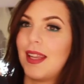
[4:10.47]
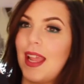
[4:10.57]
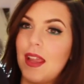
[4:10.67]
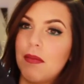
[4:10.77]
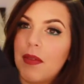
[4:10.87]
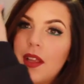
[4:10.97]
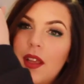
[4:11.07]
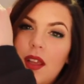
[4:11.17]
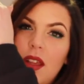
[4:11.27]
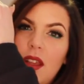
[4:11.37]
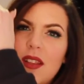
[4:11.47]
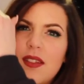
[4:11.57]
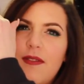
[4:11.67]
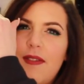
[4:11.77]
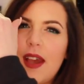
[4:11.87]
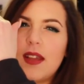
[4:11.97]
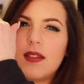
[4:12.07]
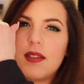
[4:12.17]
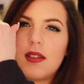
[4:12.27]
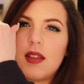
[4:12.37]
name. It's a
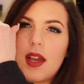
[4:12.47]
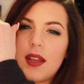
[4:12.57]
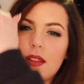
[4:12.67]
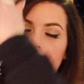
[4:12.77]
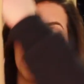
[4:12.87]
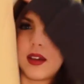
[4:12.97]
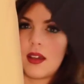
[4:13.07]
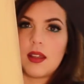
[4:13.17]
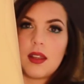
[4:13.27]
vest, I think,